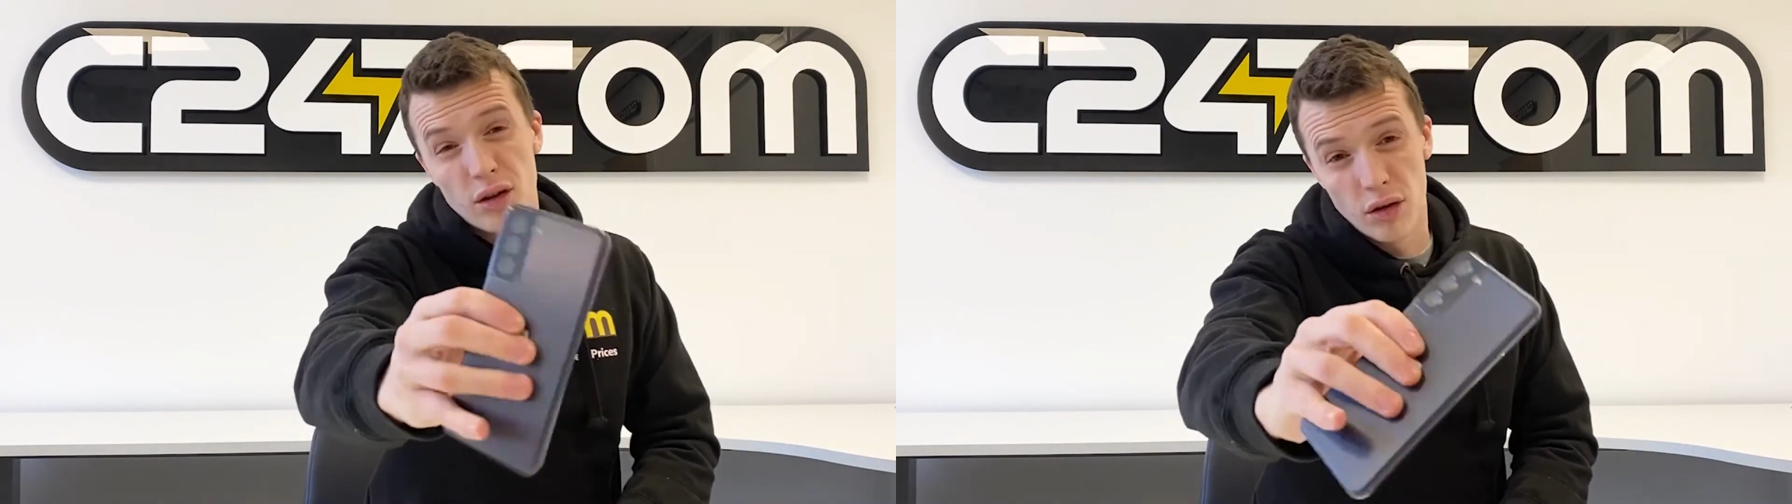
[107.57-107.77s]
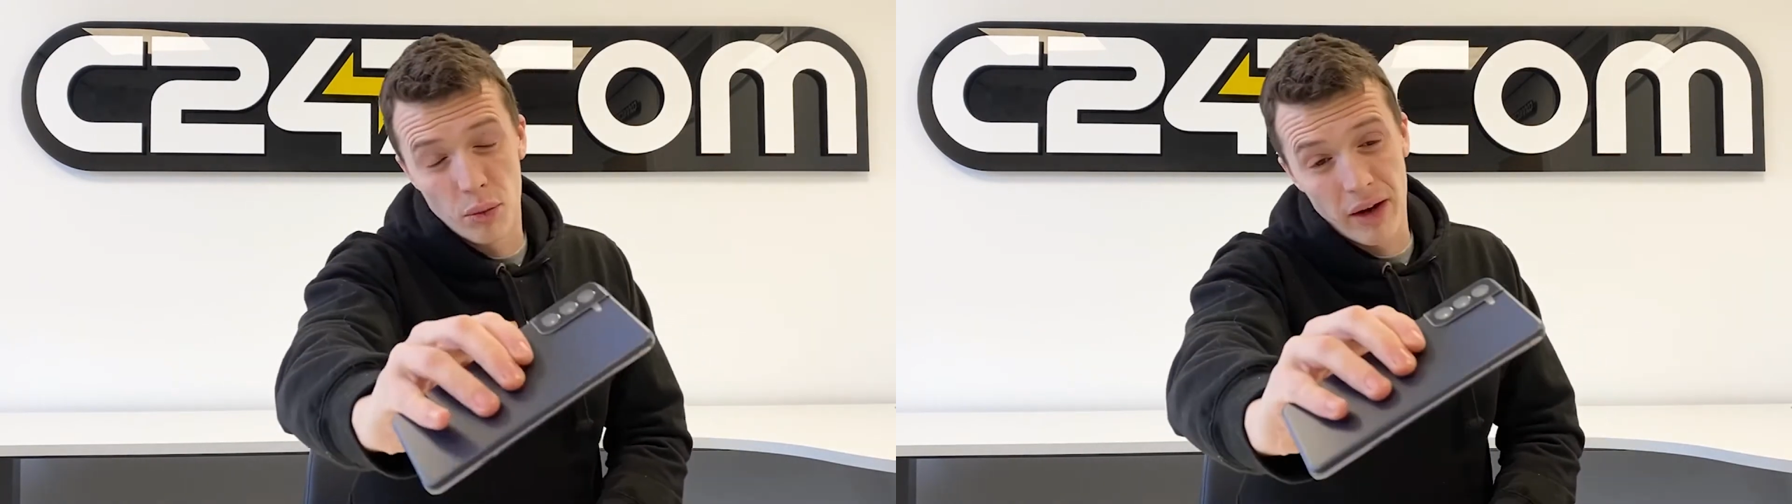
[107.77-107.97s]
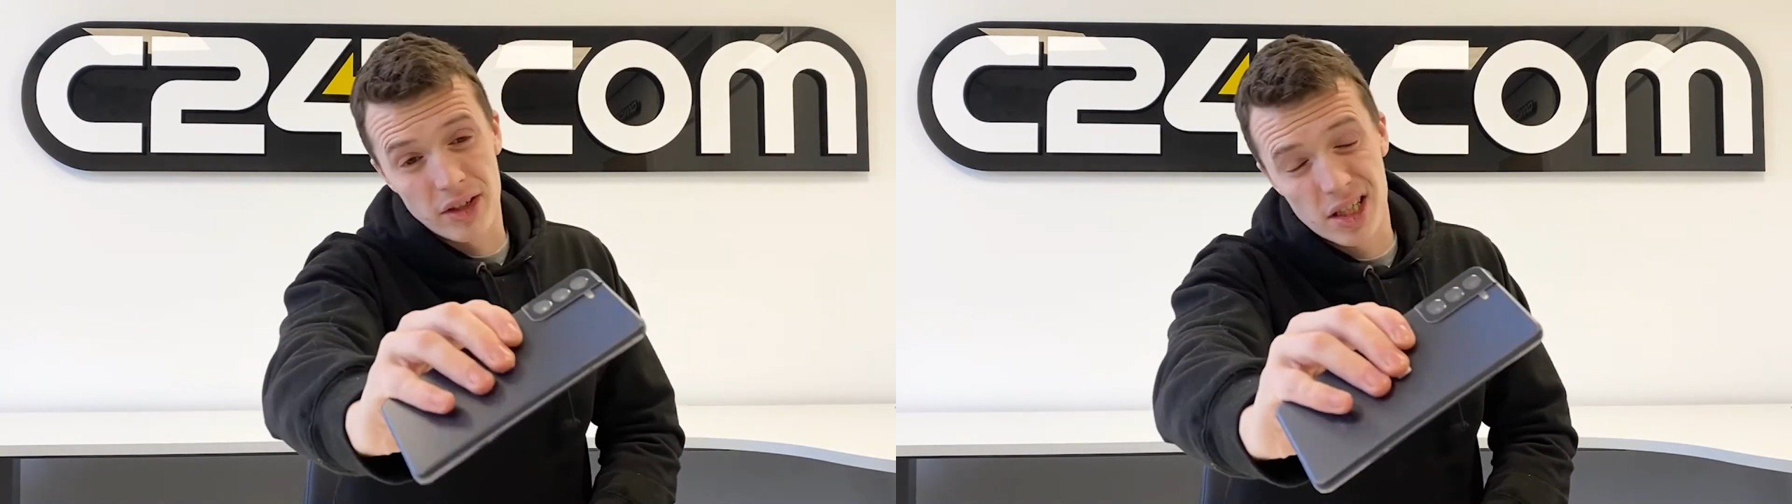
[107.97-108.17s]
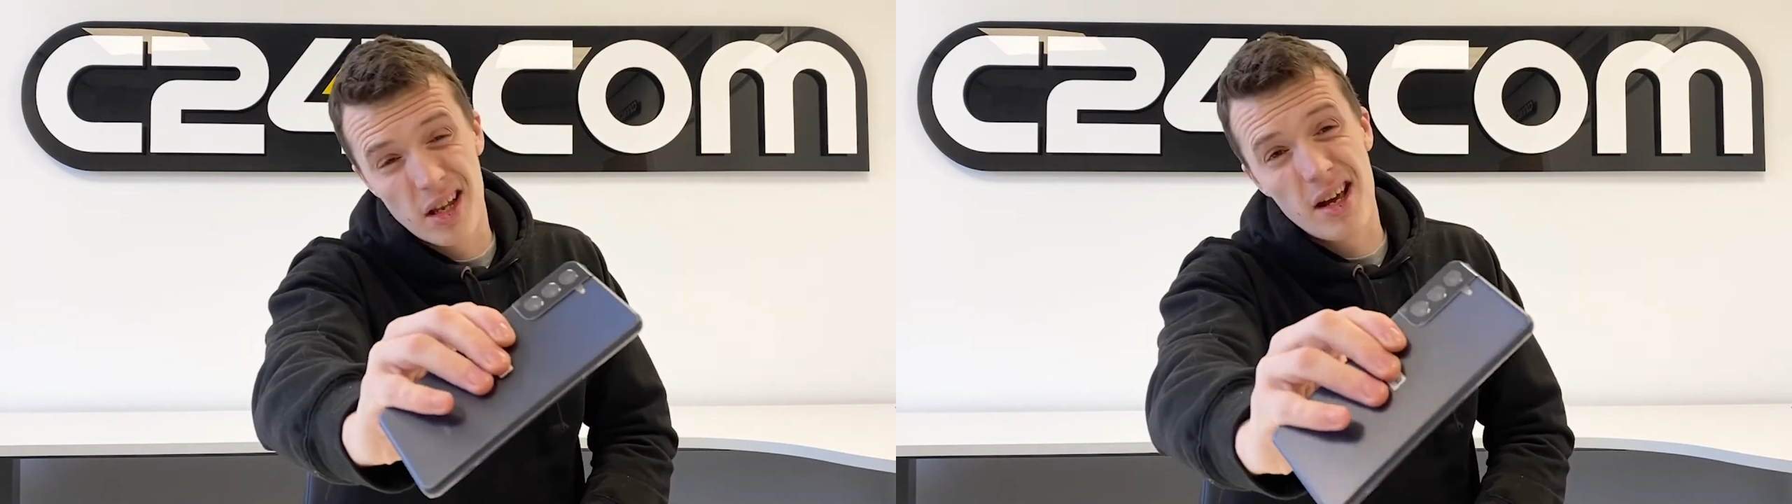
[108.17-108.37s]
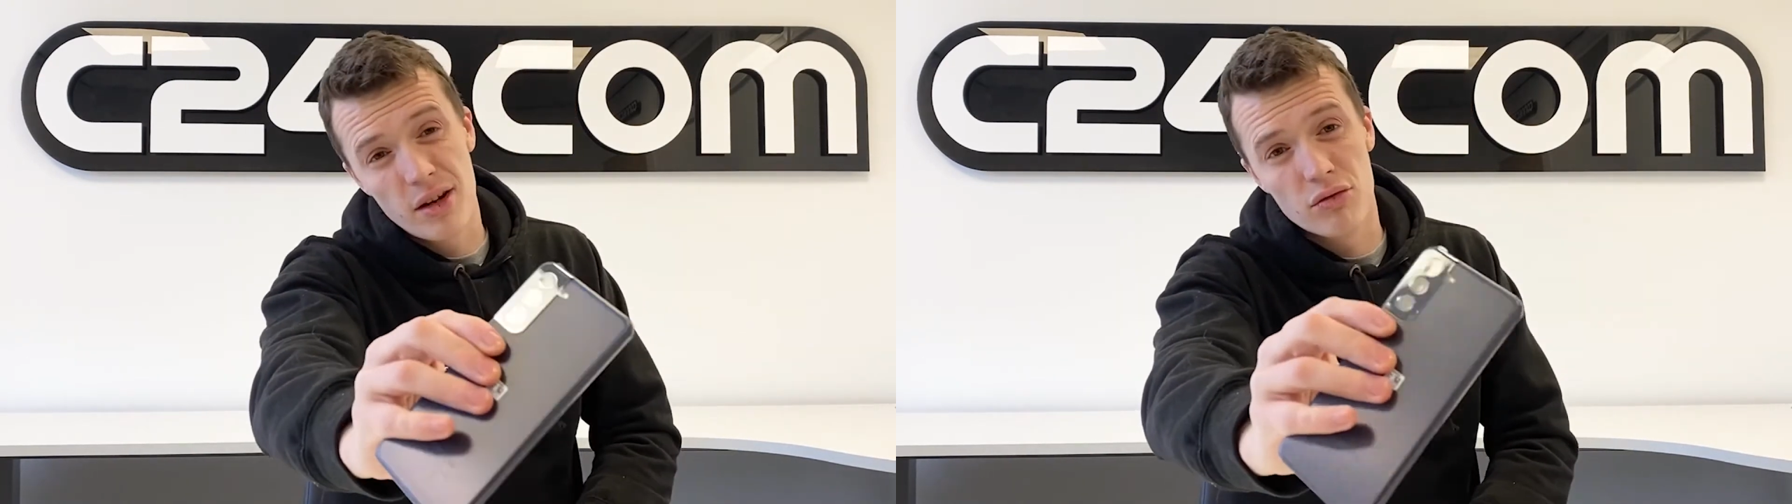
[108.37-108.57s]
we have a
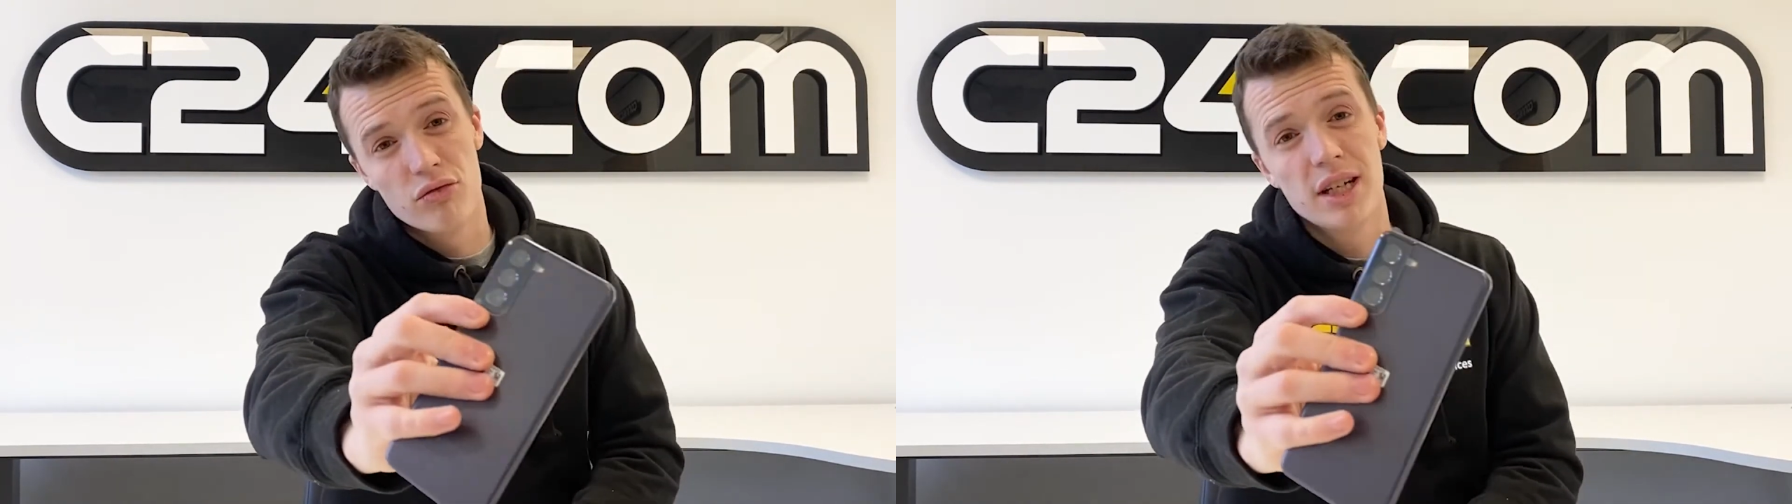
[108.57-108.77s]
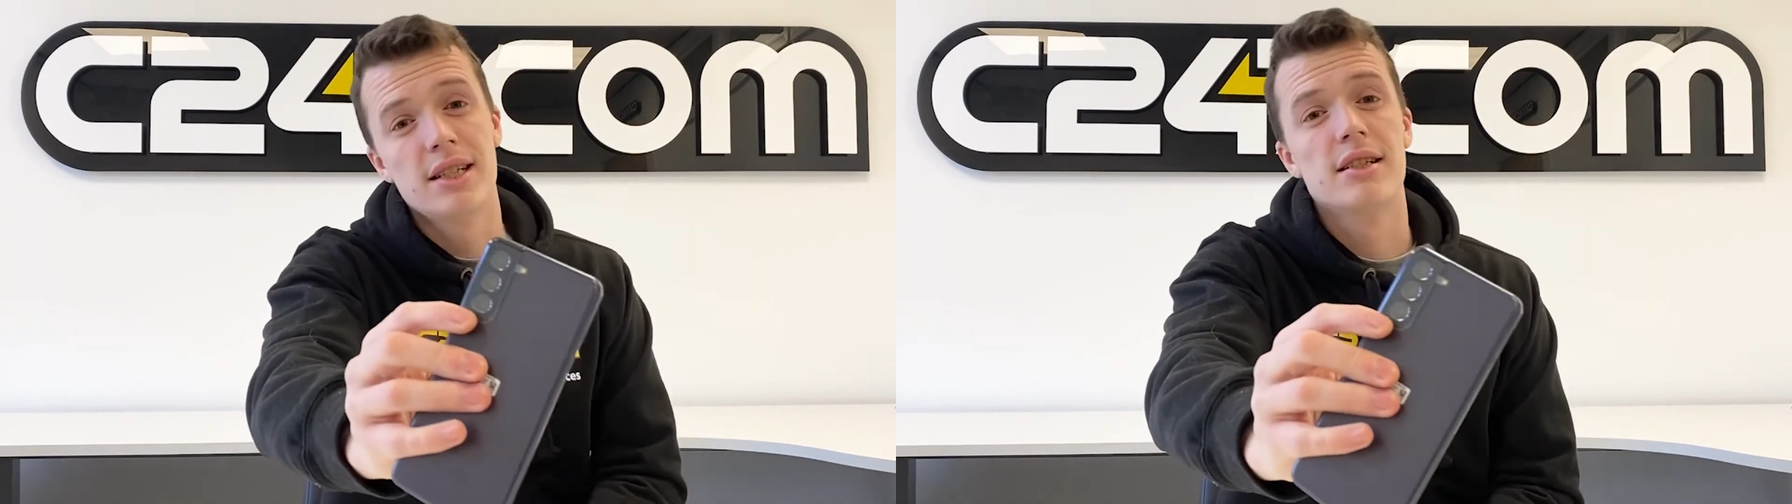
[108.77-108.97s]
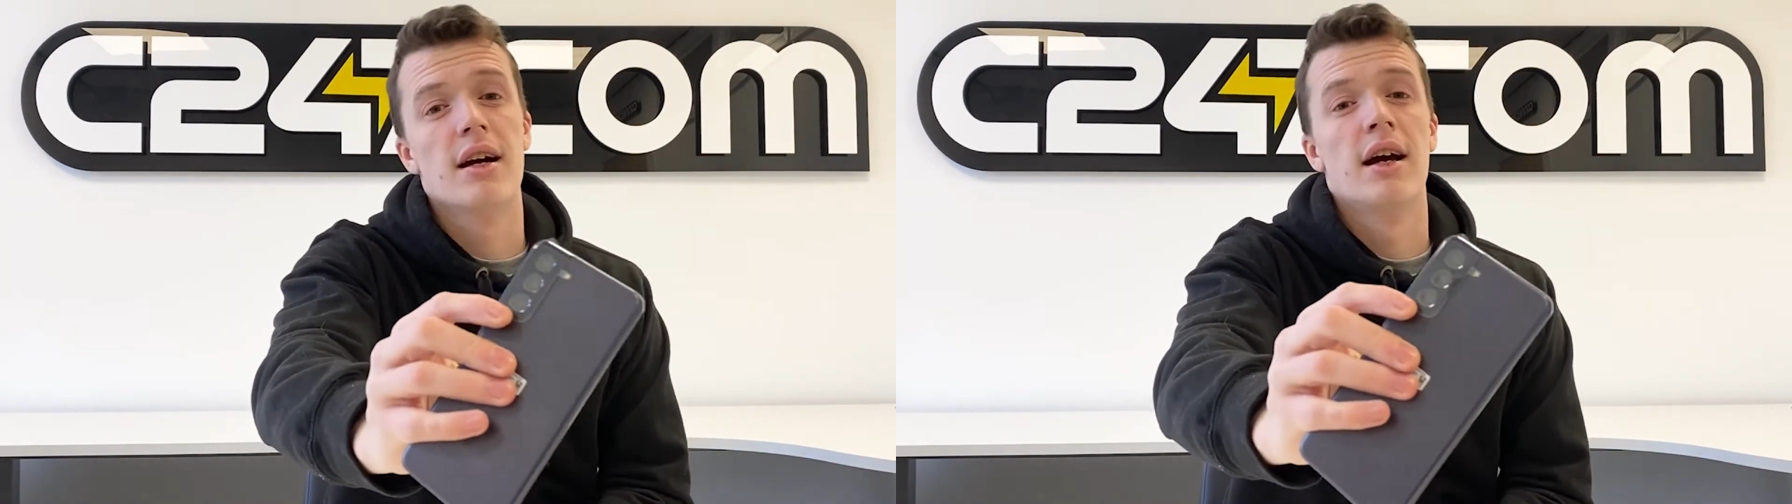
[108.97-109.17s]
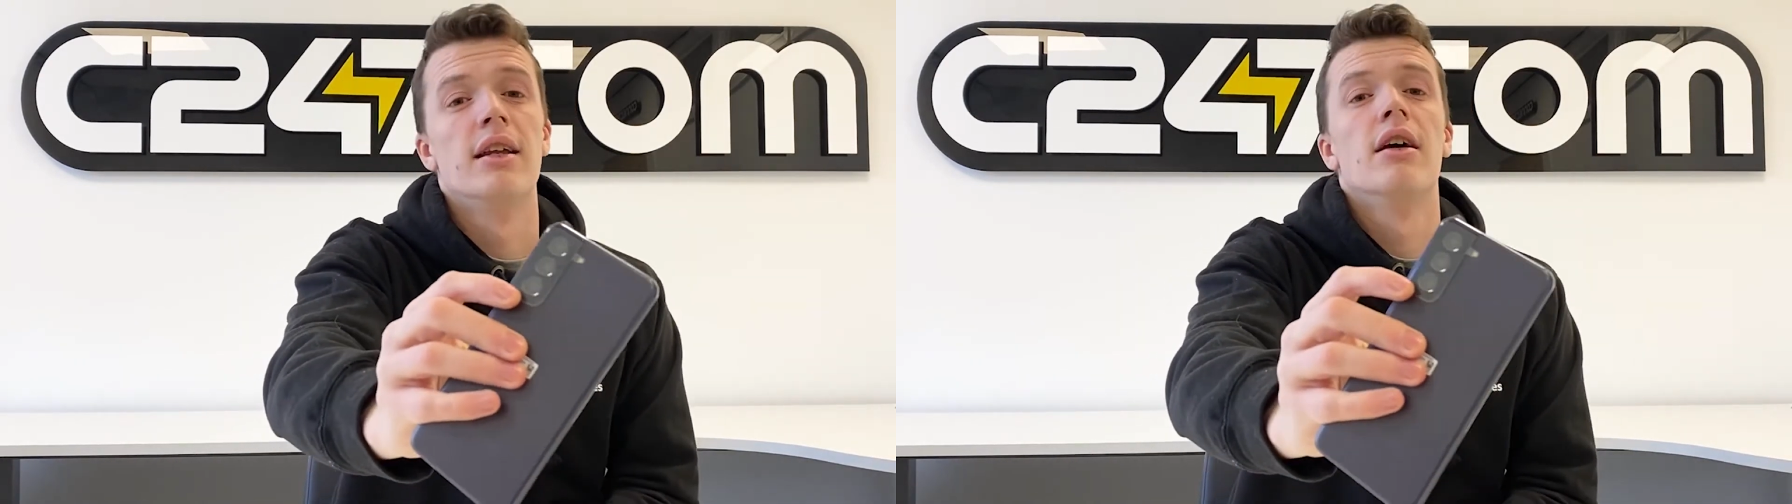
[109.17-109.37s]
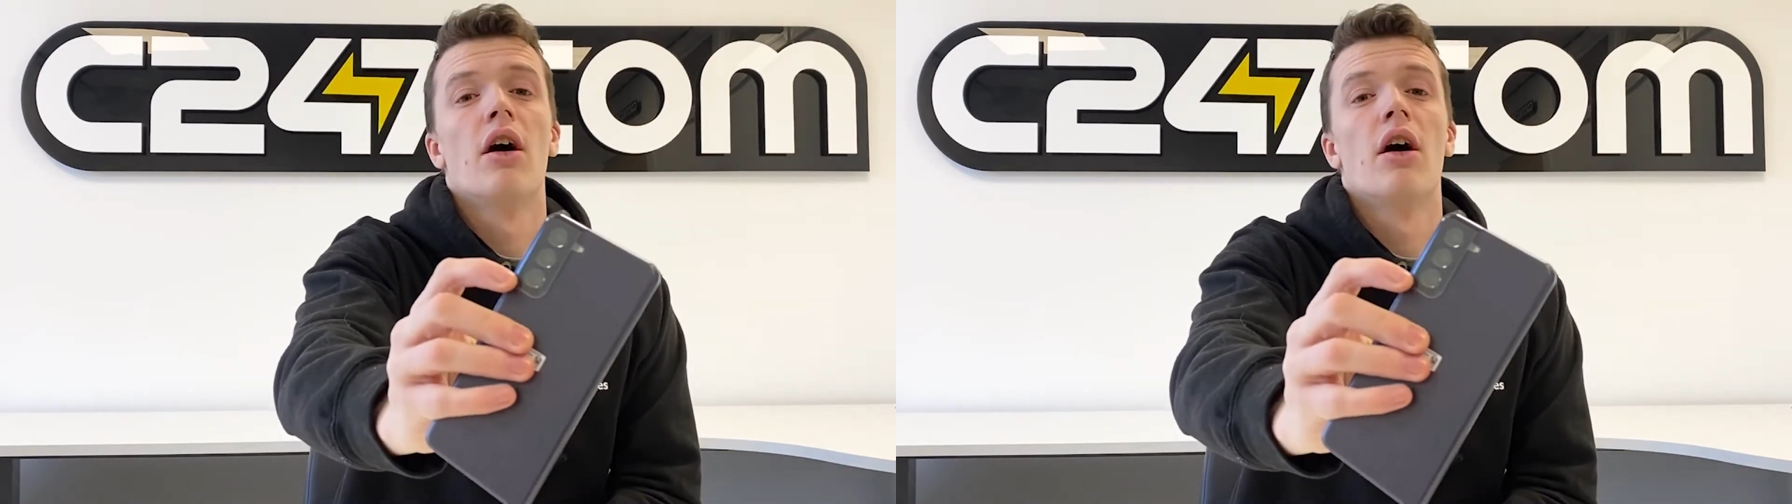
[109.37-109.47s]
slight redesign